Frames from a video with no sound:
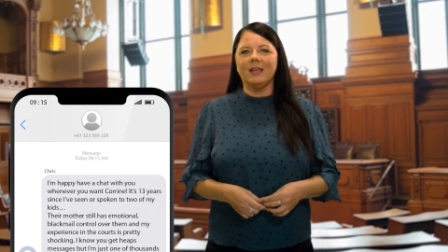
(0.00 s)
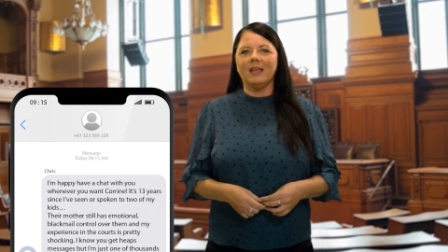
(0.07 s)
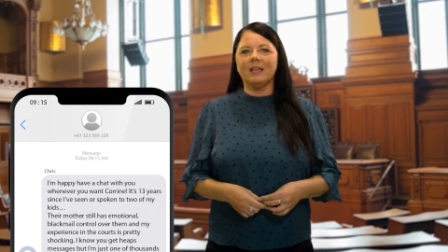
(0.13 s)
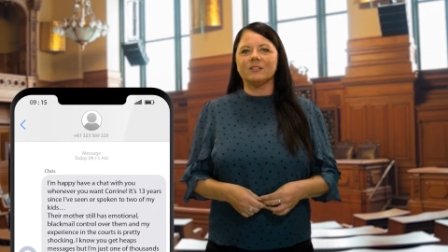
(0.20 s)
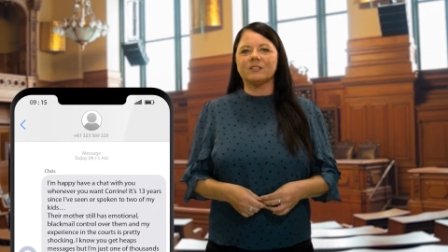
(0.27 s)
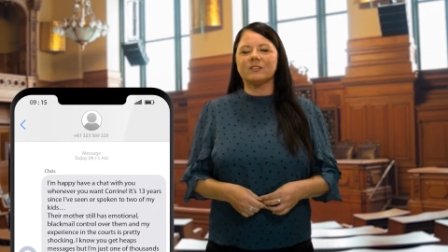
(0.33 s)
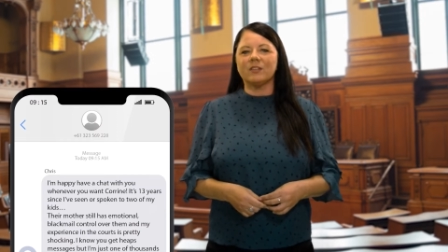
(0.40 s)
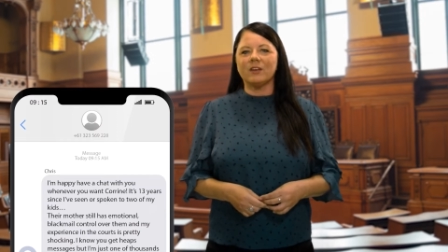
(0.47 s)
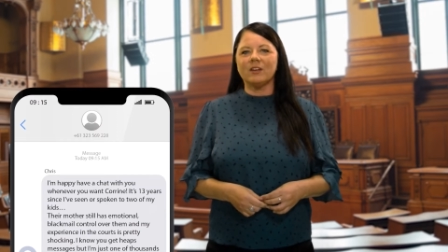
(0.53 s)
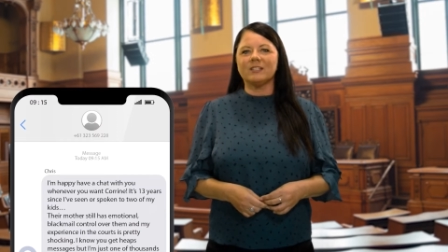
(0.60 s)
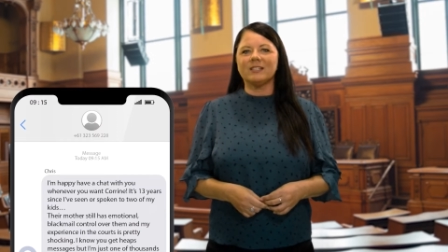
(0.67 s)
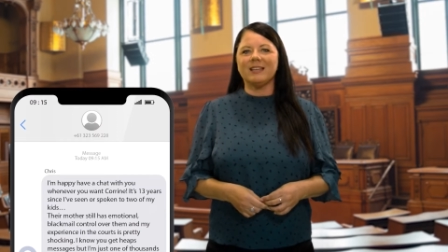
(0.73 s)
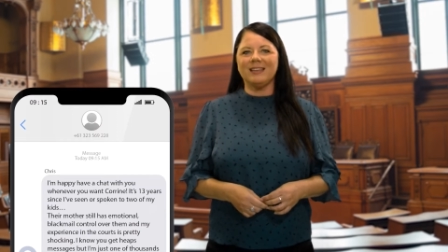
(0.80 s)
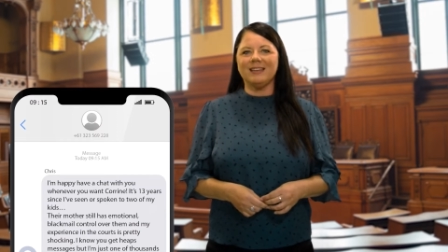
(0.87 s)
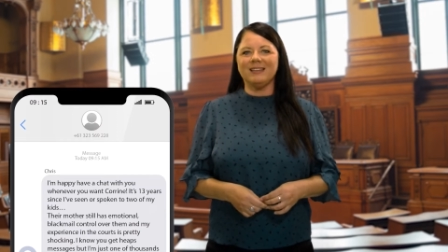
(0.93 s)
It's
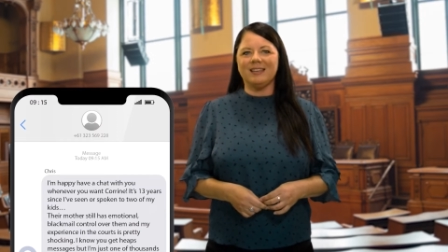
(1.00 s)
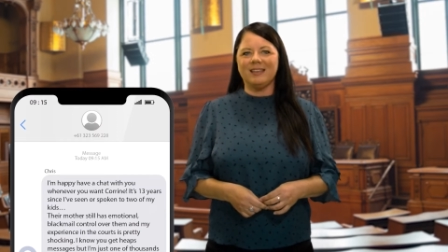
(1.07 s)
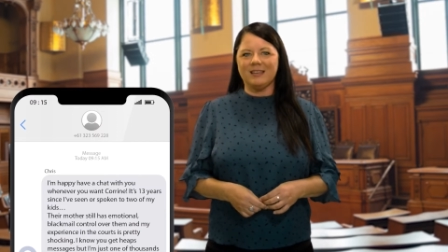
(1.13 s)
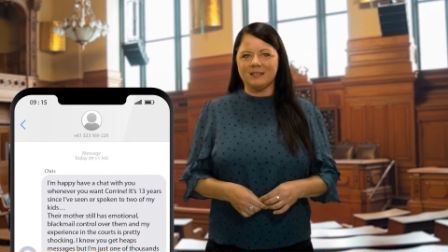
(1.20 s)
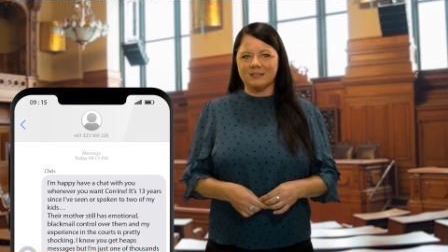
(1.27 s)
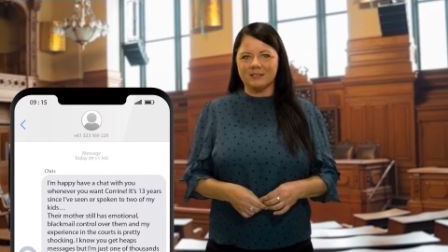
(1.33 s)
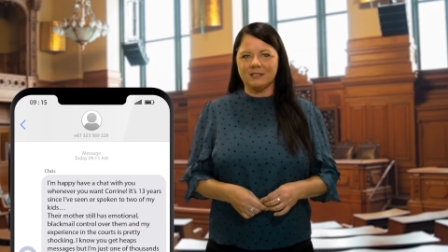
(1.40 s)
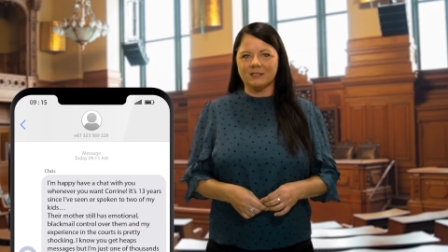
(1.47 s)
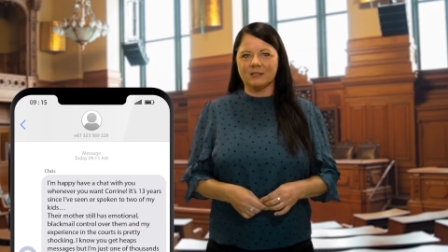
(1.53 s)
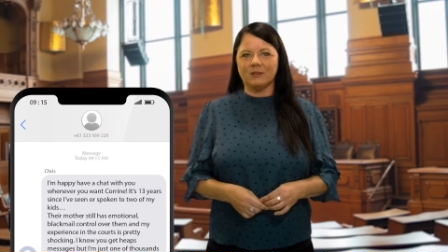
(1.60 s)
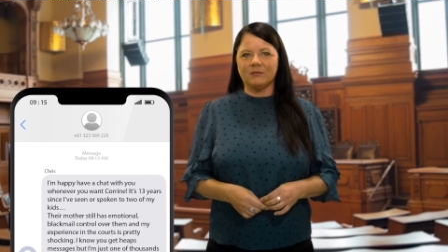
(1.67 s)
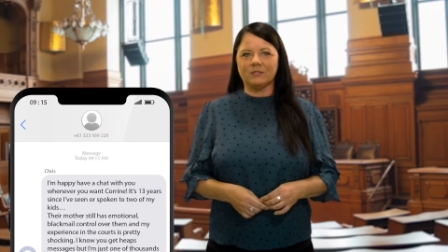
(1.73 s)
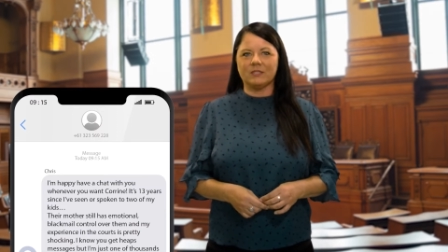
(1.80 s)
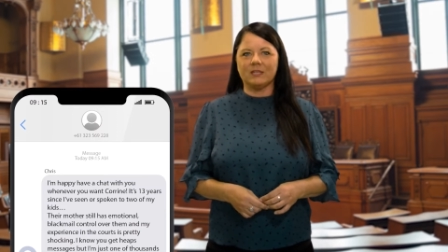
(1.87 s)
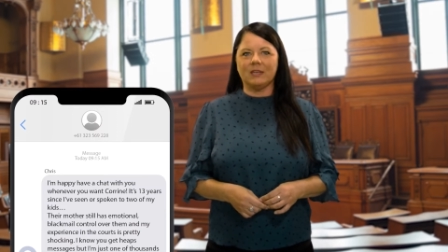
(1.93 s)
13 years since
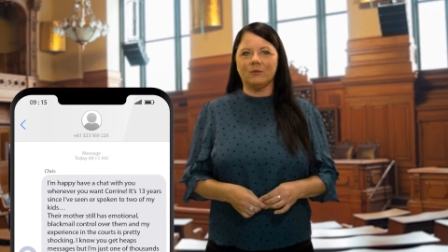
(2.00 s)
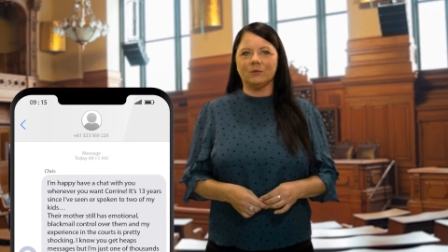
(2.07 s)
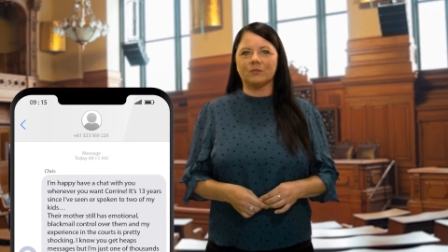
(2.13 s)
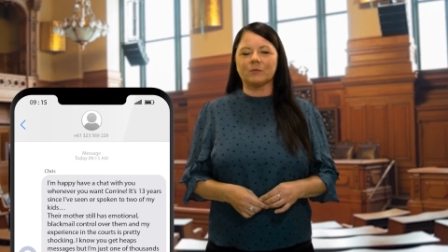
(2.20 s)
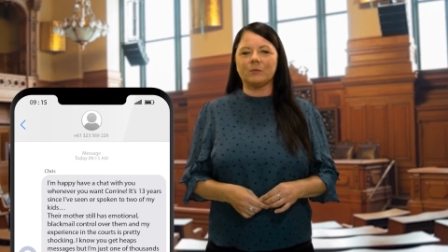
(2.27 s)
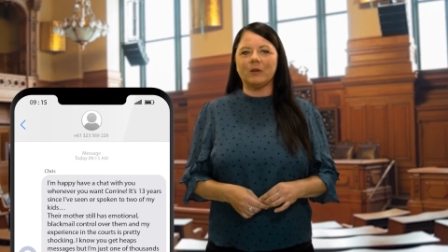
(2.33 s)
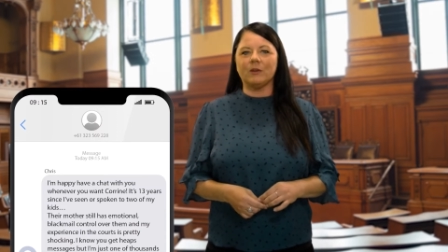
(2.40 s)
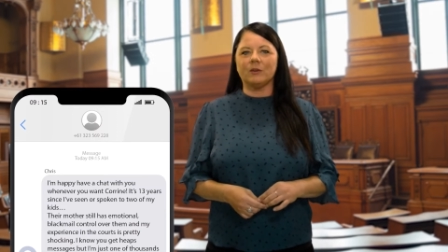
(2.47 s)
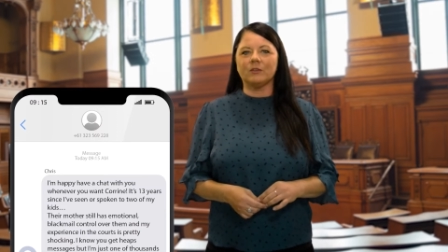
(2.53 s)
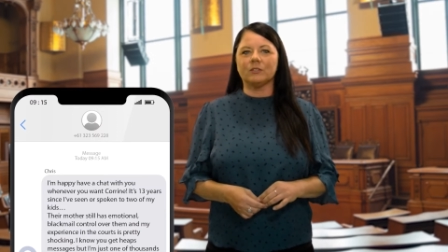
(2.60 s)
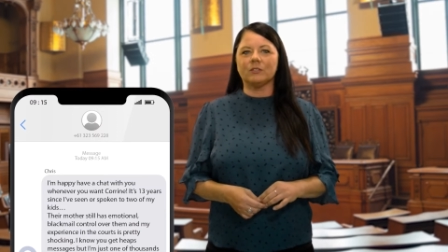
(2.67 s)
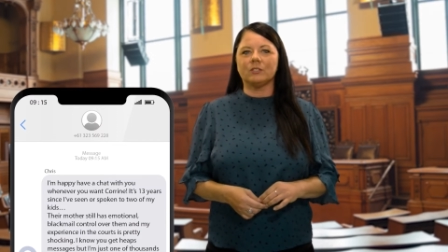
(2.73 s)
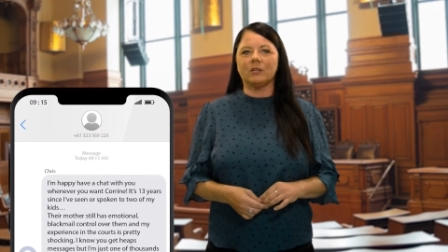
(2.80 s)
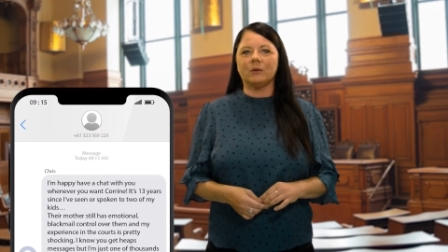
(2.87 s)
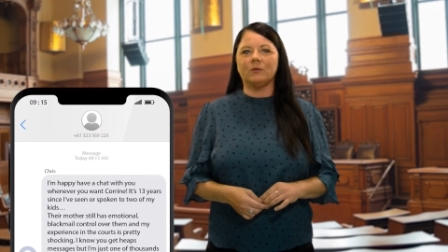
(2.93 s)
I've seen or spoken
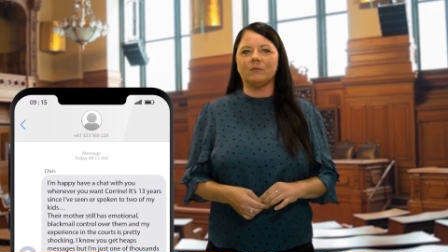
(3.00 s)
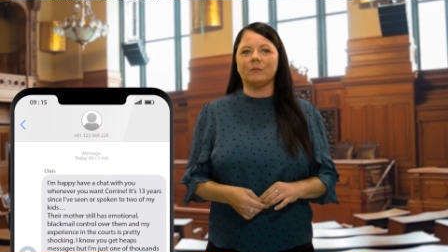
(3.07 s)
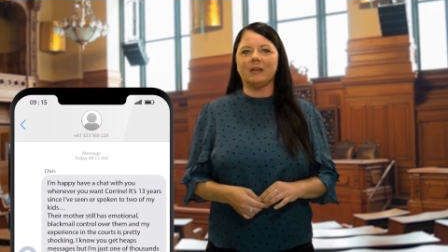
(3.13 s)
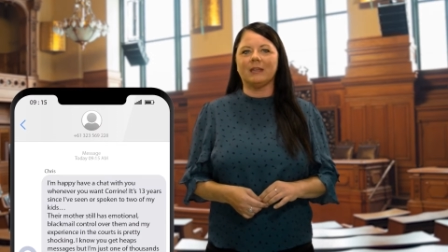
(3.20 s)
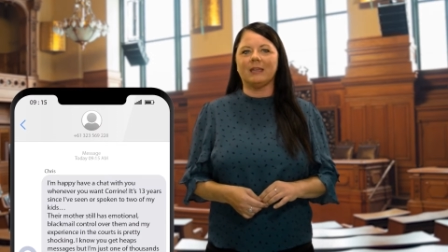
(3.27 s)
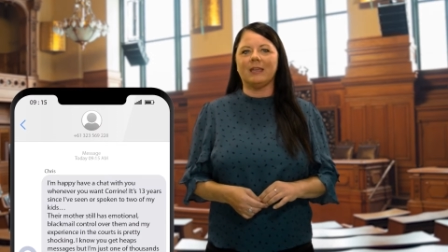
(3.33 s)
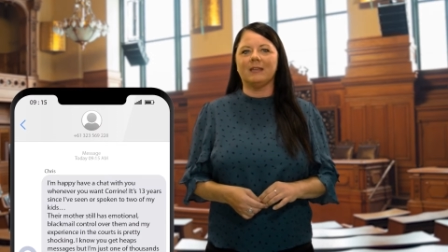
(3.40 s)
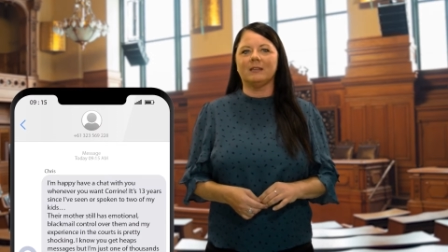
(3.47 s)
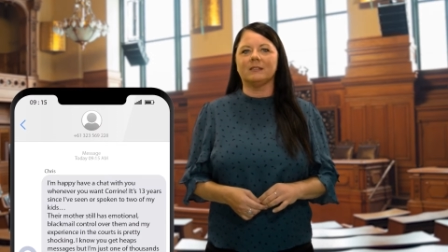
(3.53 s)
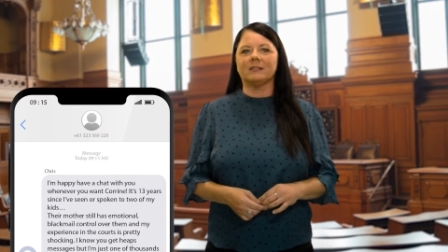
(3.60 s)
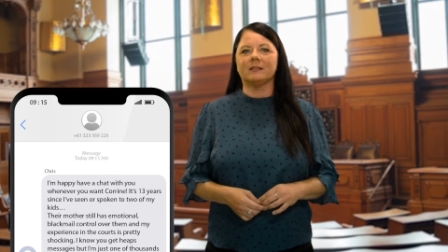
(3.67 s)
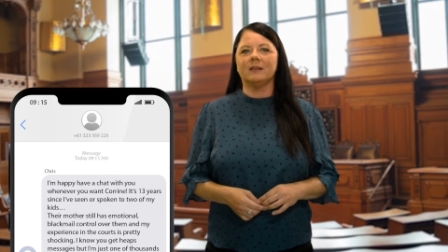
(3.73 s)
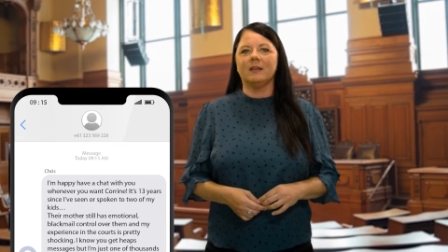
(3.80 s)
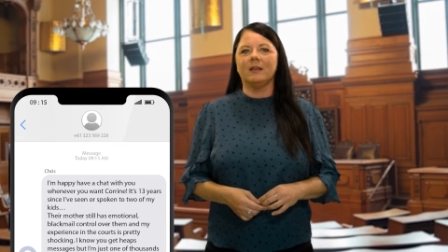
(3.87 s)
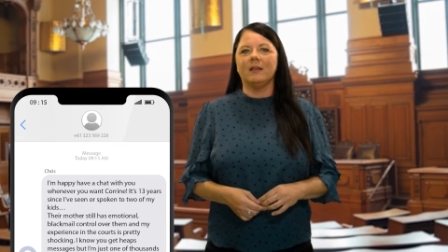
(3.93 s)
to two of my kids.